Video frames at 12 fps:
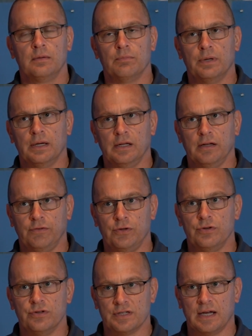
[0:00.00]
but if
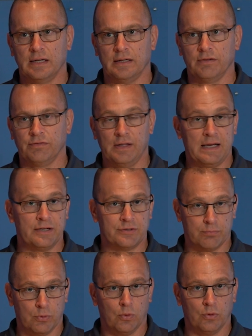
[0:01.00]
you designed a
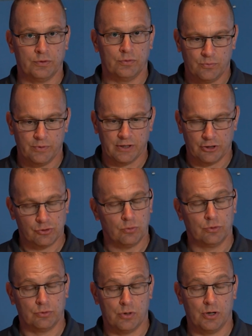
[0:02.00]
flange bolt with a
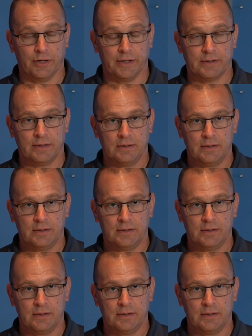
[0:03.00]
shoulder on it,